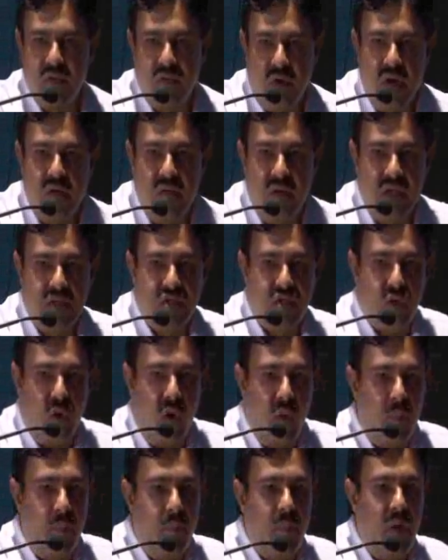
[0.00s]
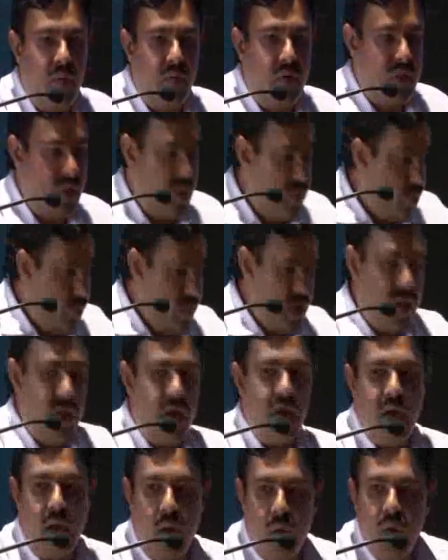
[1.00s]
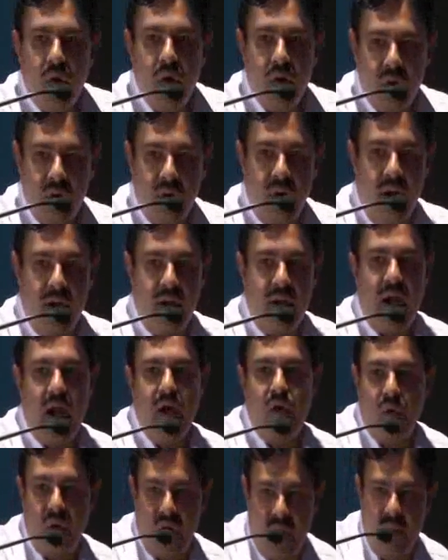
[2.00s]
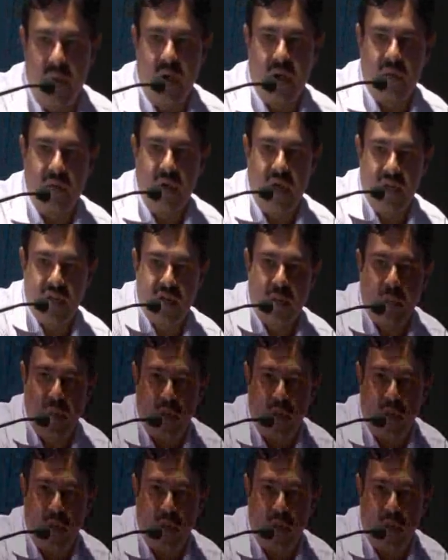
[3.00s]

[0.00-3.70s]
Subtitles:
See, one way is stop everything, bring it out, and try to debug where is the